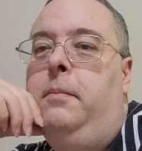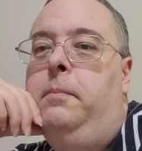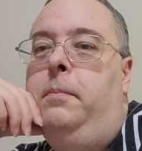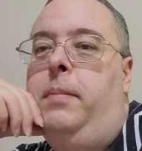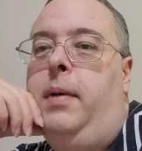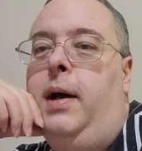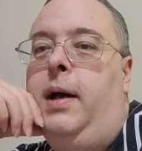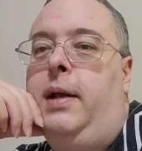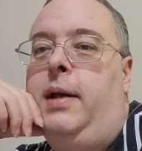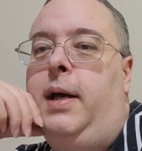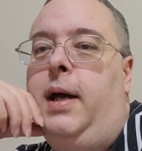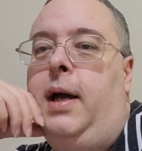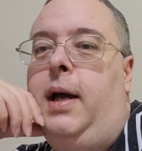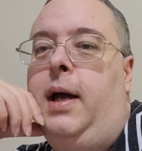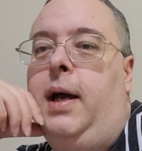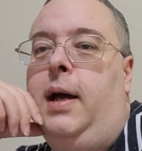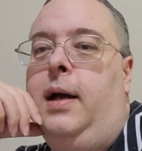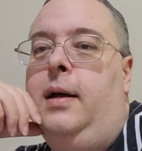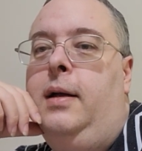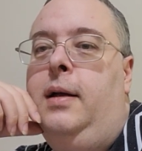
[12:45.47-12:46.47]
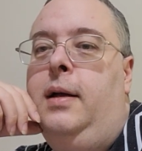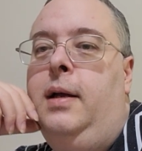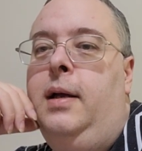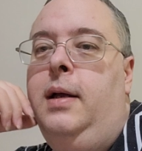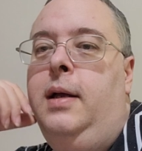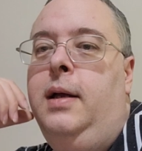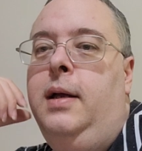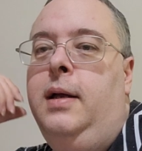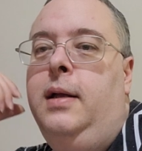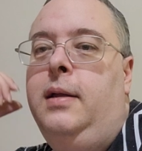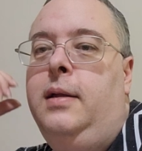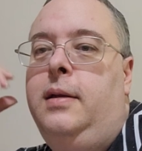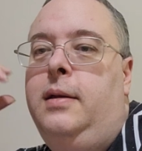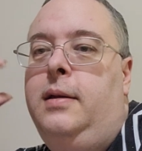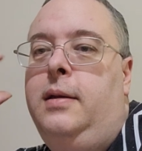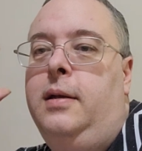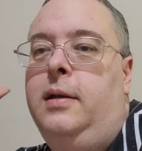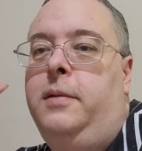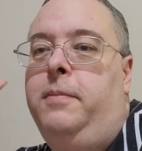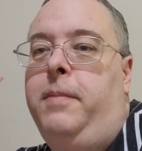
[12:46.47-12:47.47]
But
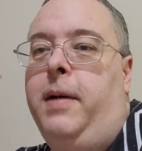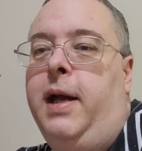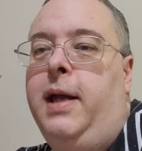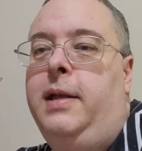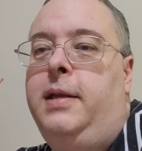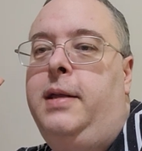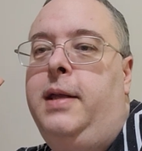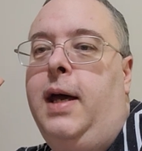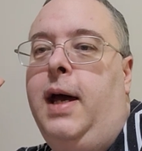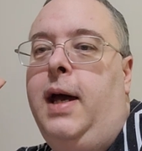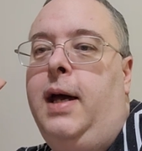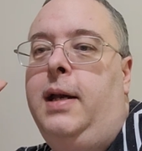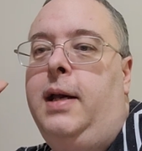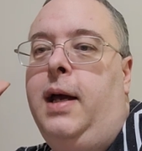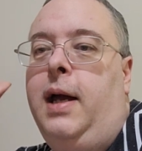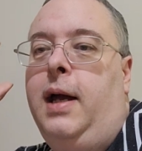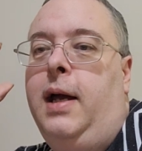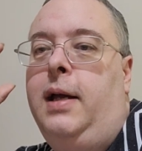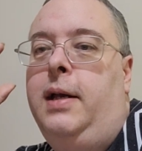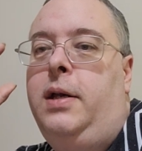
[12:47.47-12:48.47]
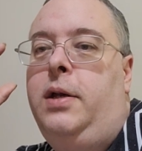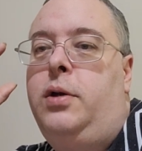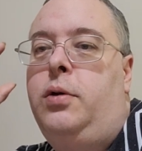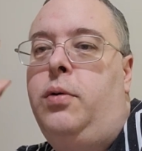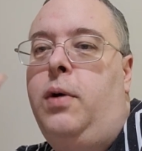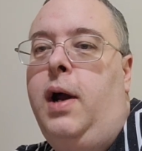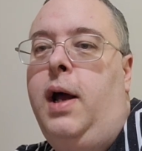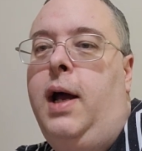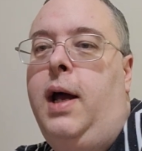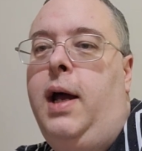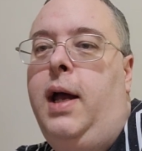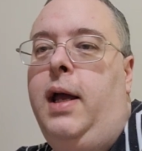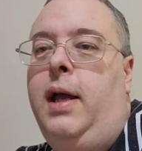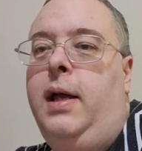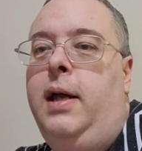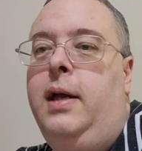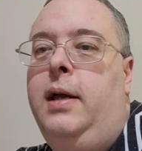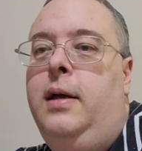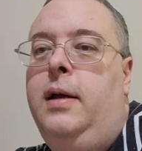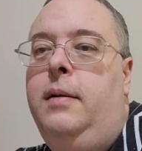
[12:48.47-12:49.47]
despite that, I
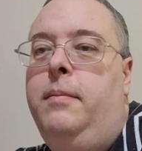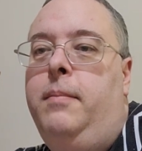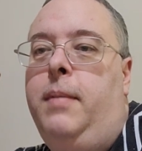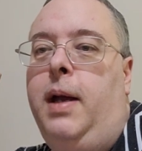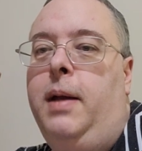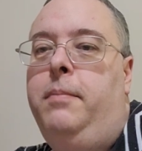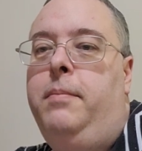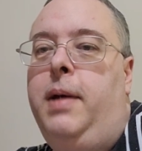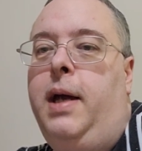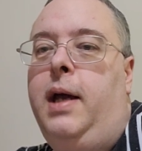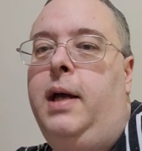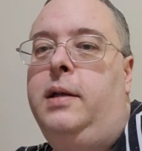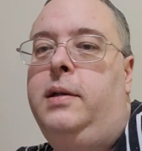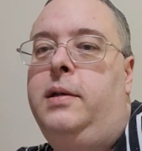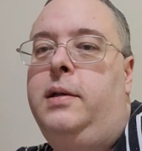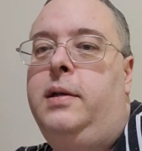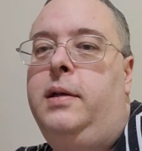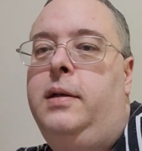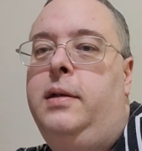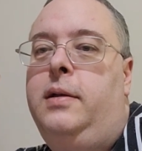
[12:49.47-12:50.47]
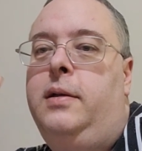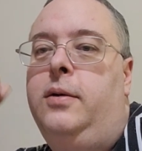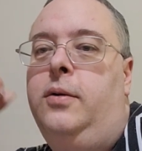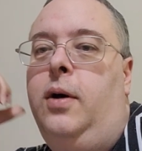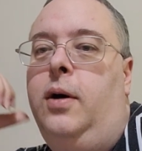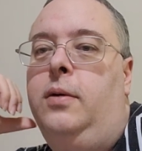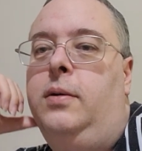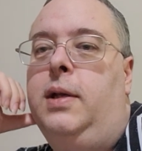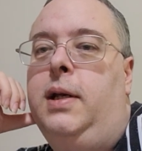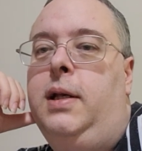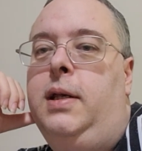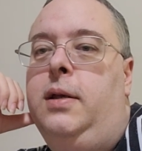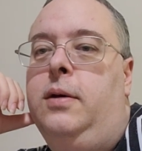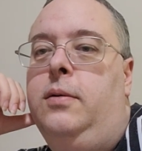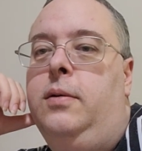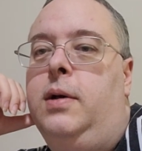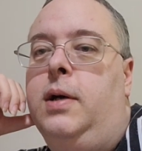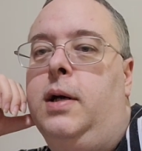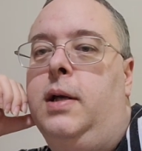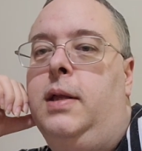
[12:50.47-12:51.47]
try my best to only
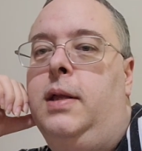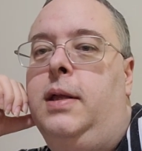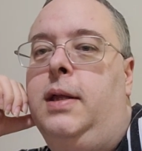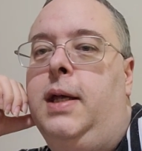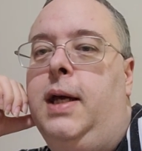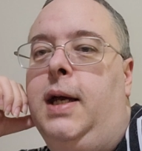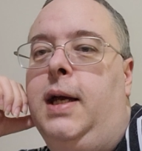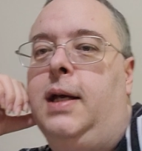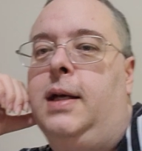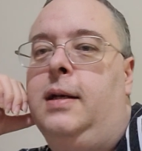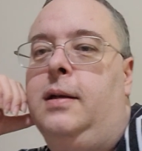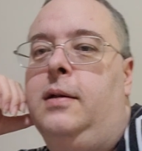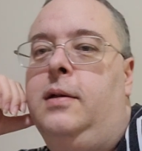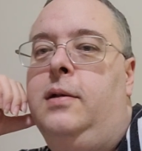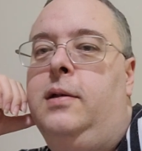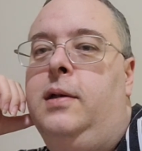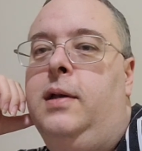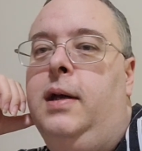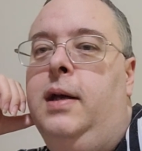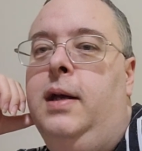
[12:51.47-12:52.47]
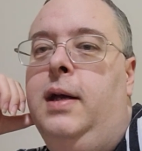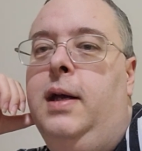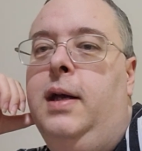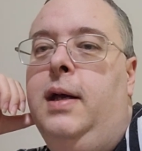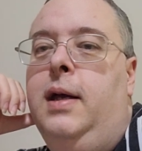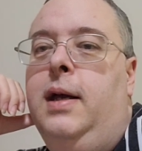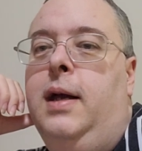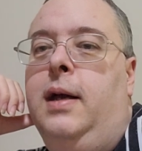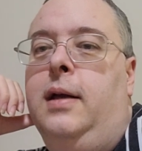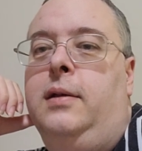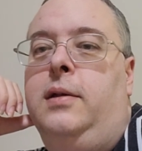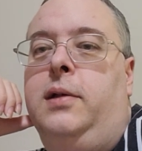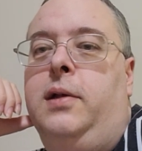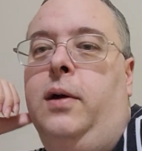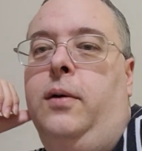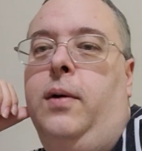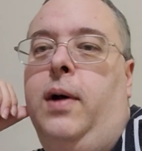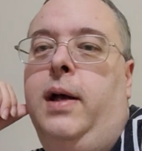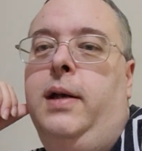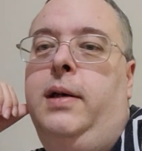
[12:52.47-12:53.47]
do good things, and
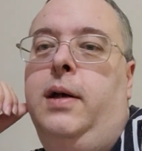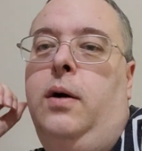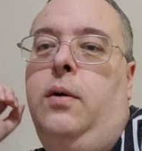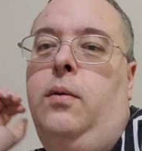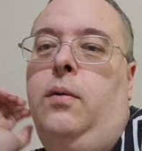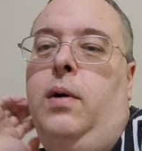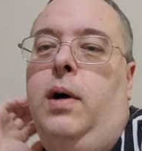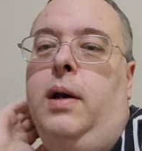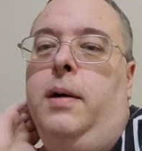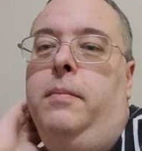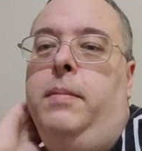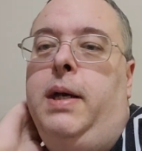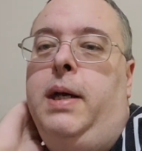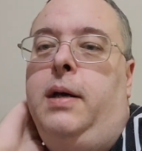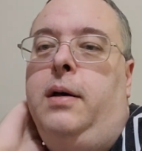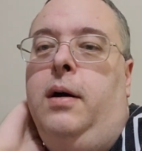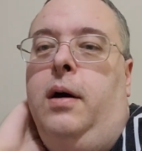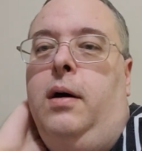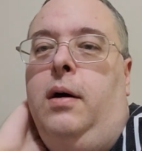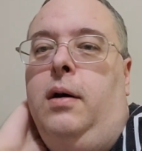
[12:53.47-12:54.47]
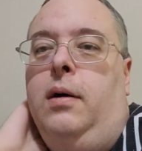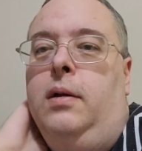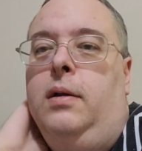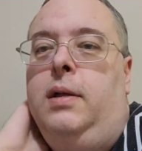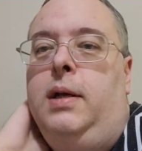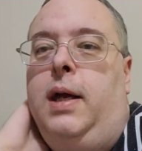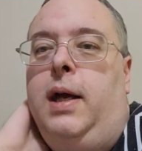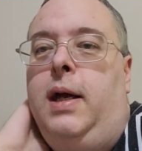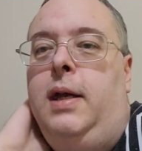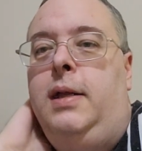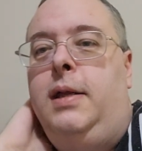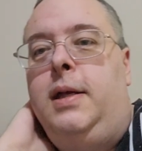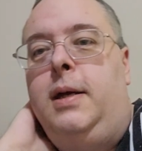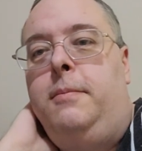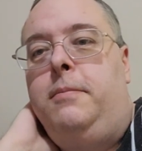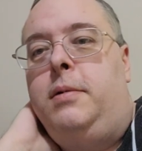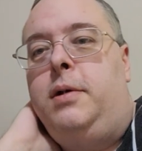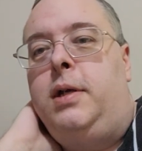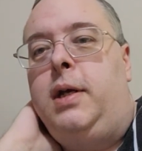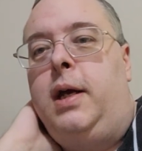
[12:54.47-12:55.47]
so I don't want to be called a
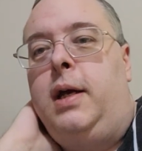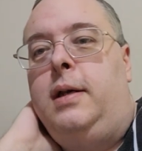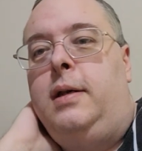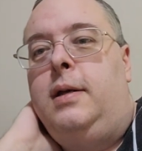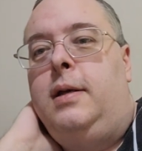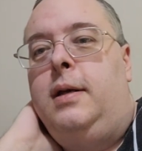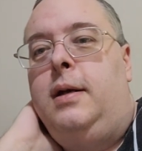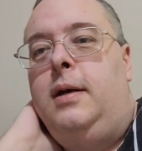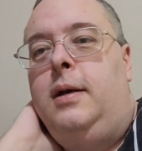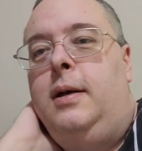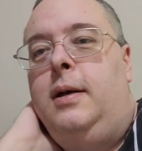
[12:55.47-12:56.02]
dipshit.